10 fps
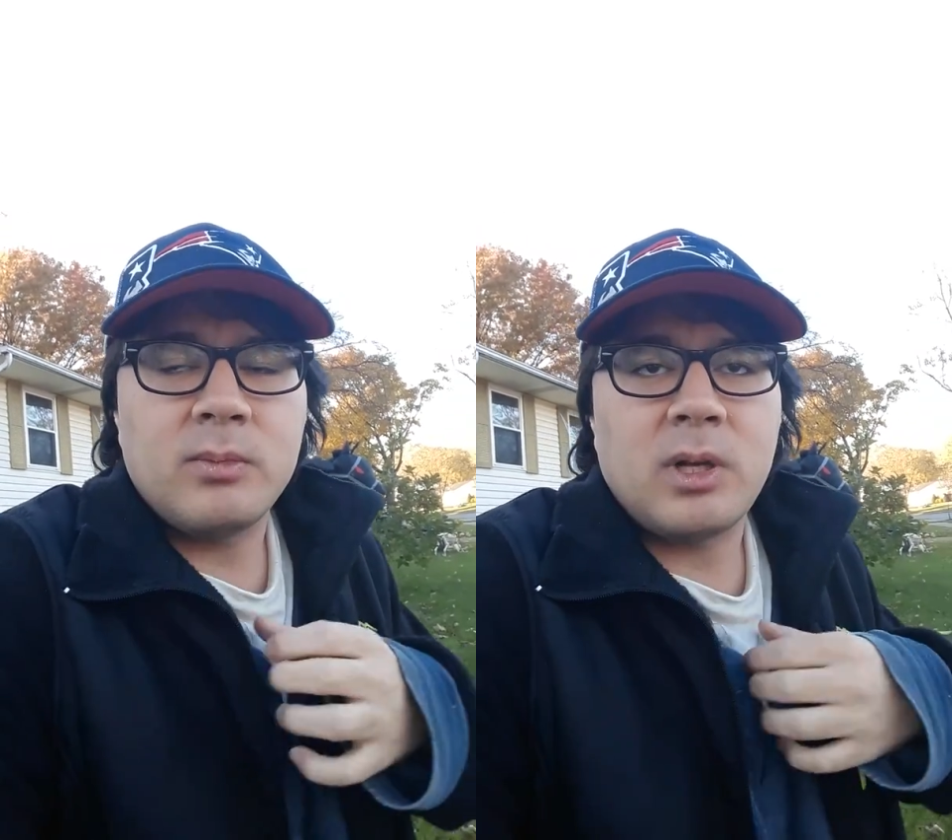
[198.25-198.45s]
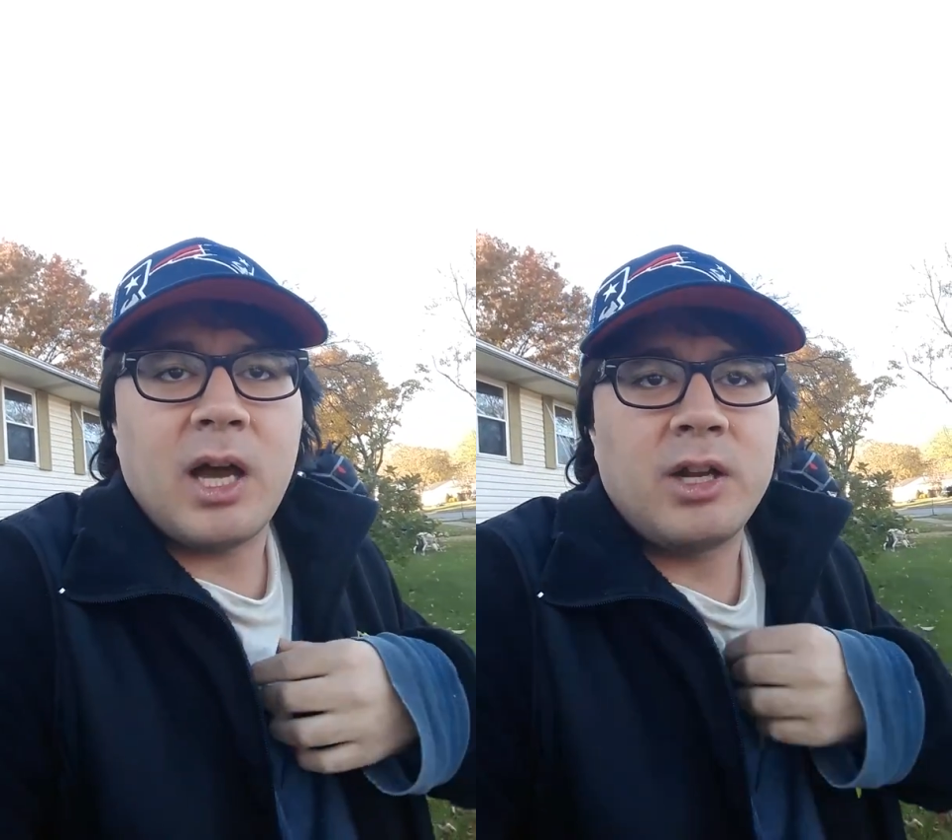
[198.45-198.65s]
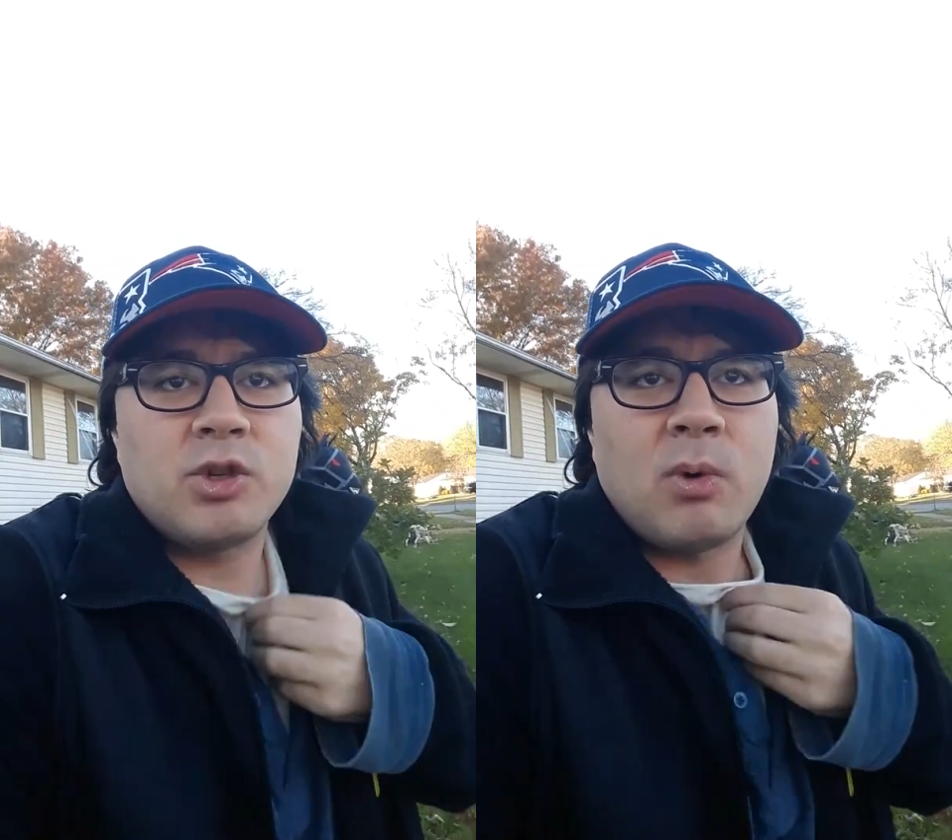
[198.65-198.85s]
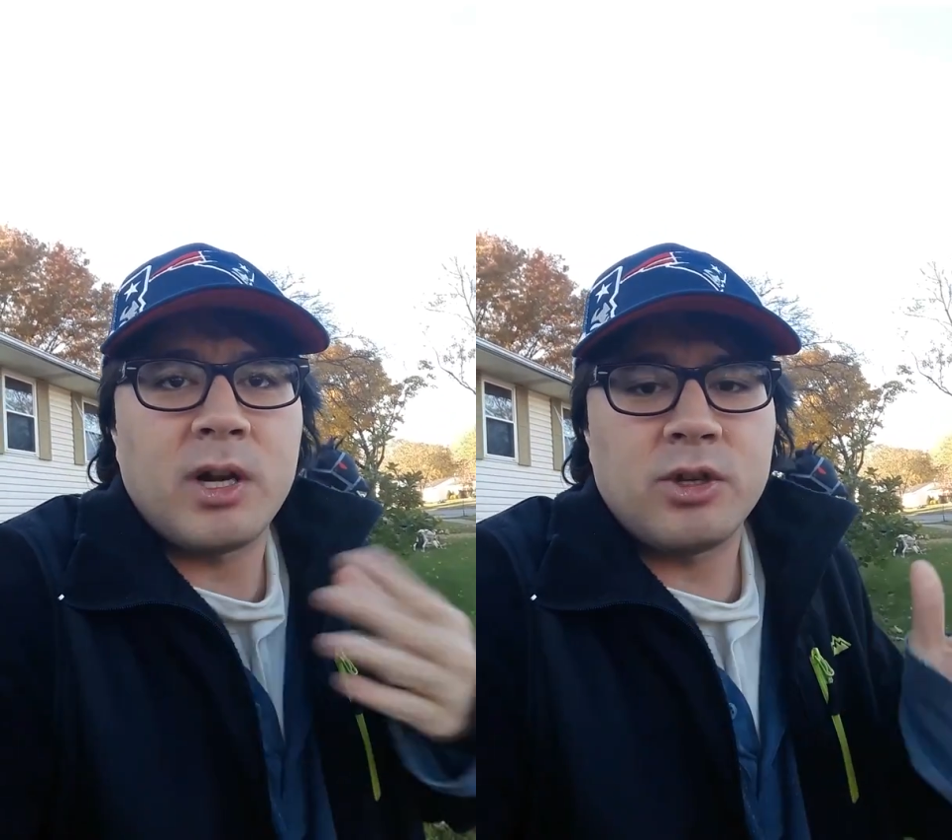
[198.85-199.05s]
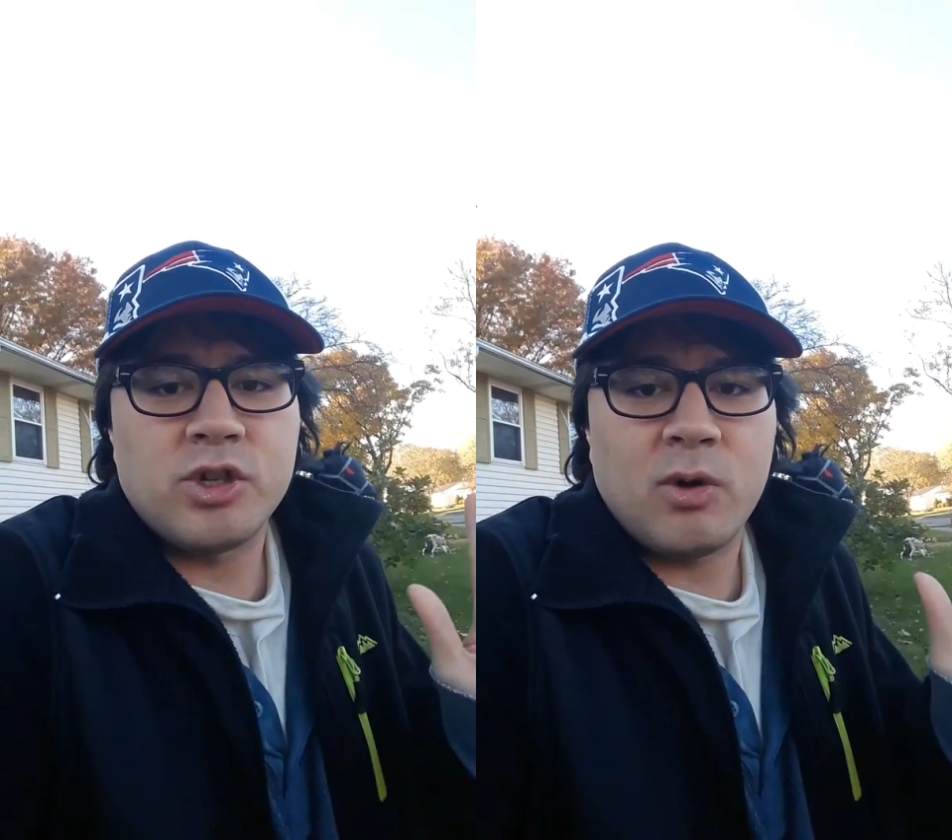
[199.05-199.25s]
I just wanted
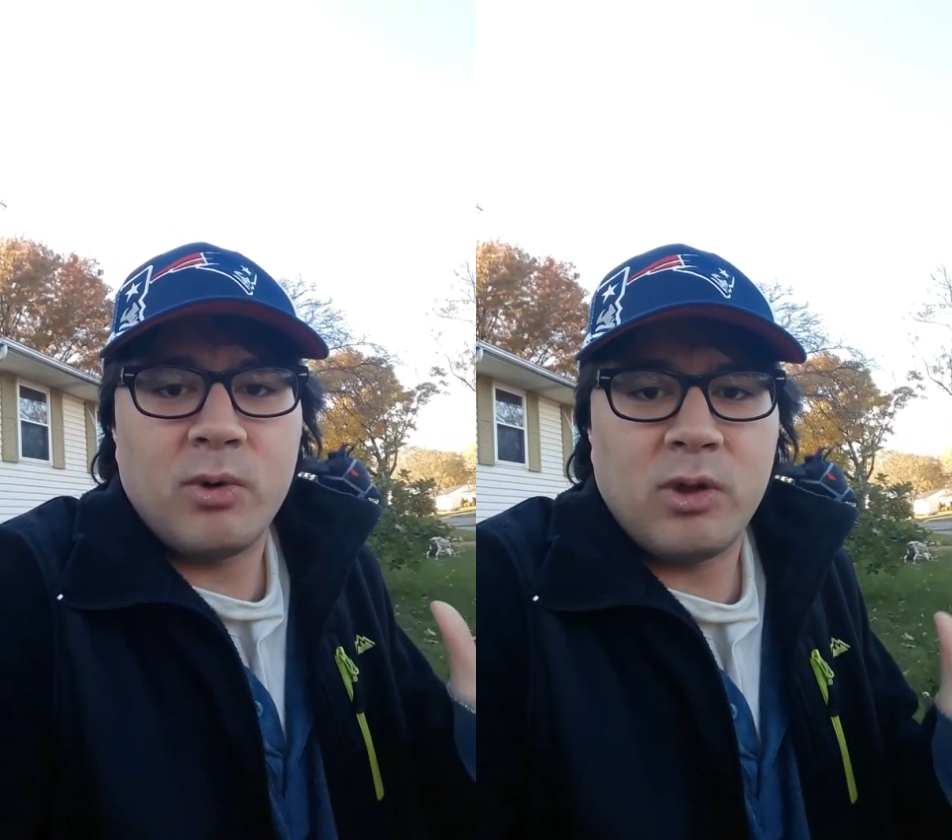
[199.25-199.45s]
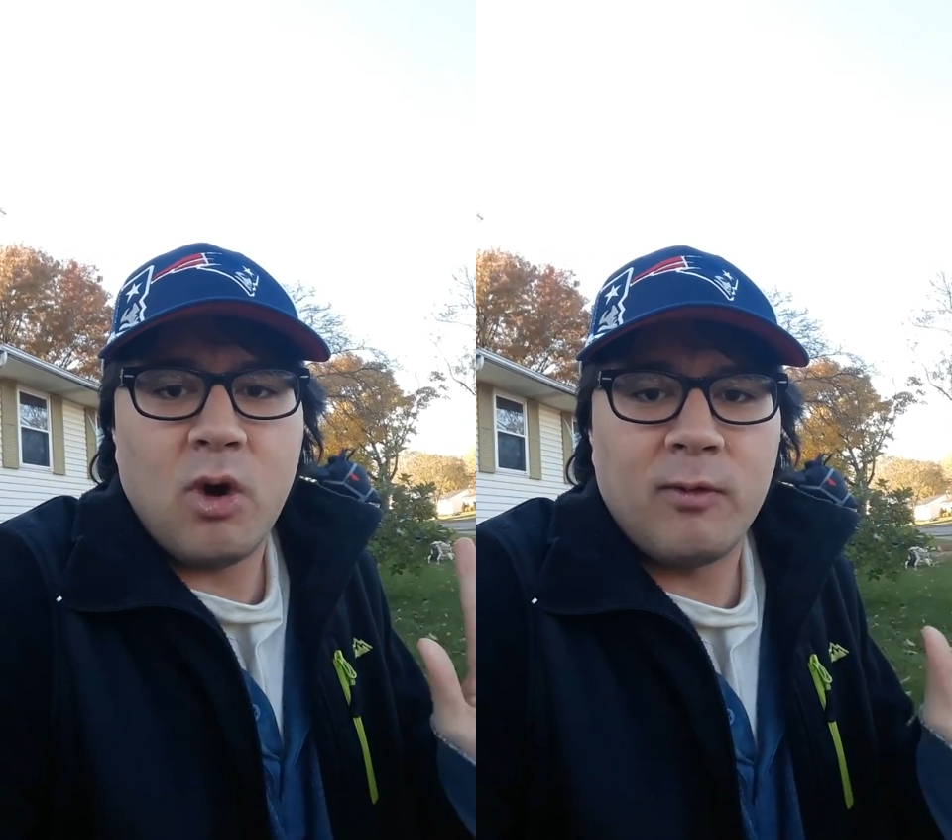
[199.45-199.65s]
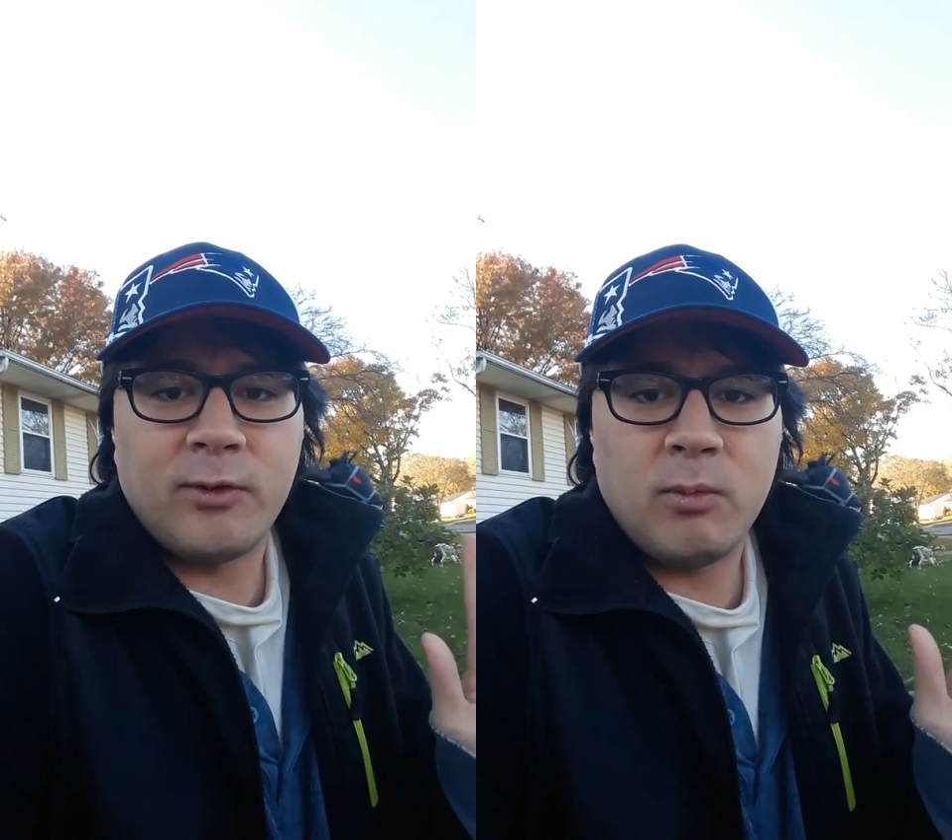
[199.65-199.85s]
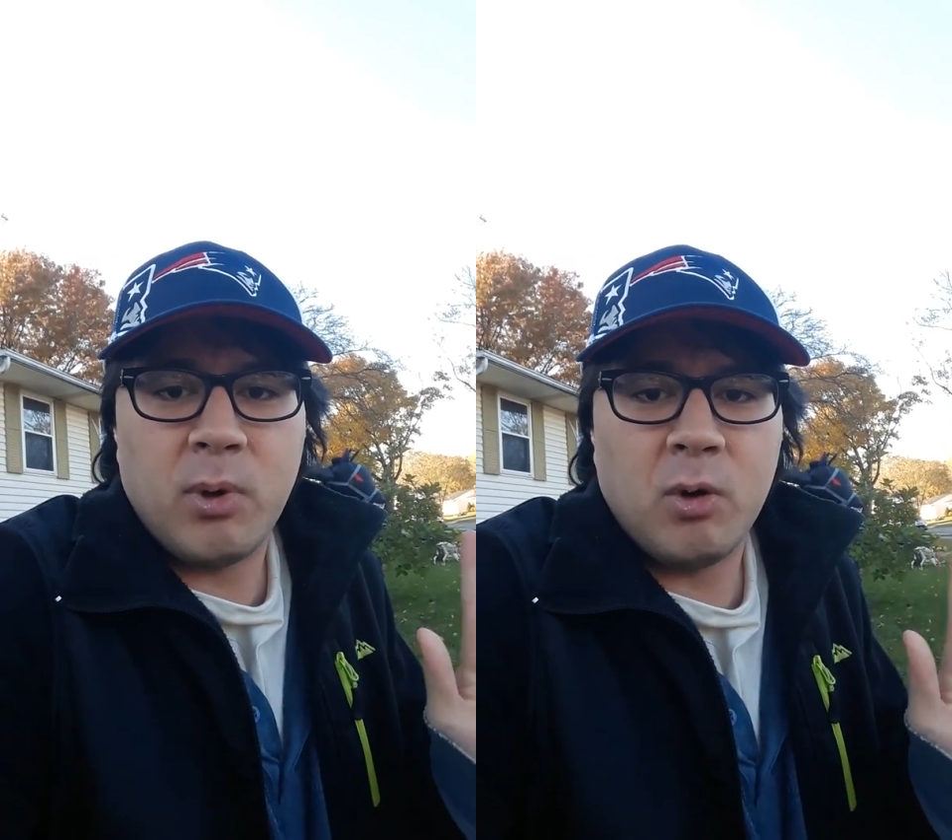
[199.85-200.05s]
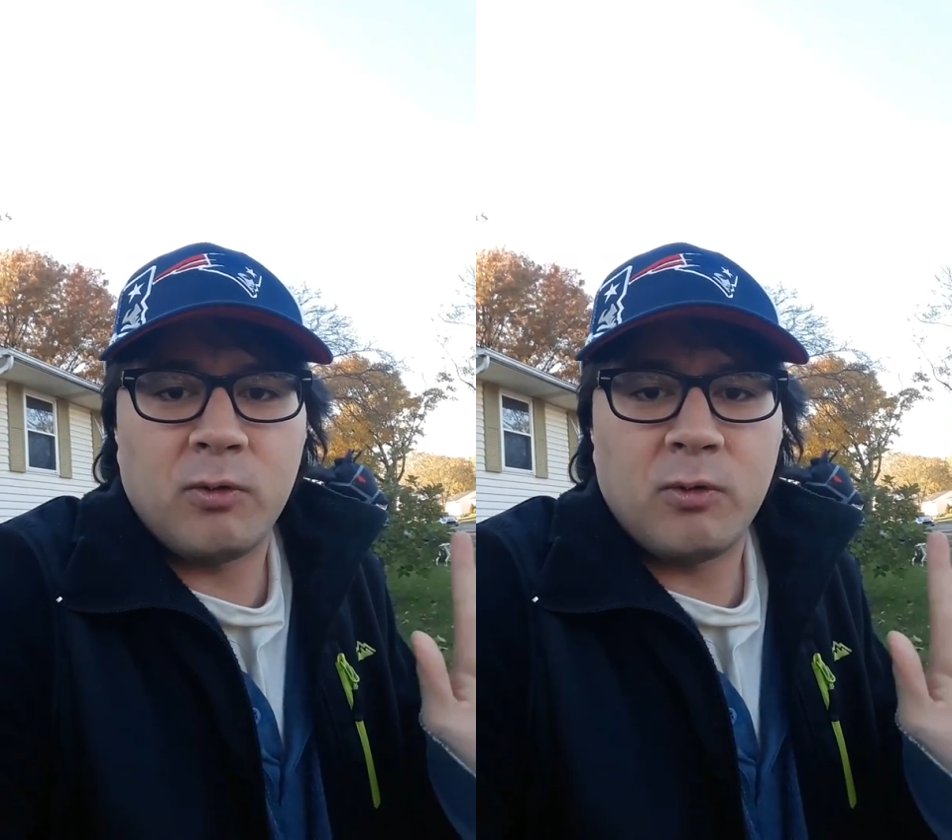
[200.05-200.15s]
to share with you all Filipino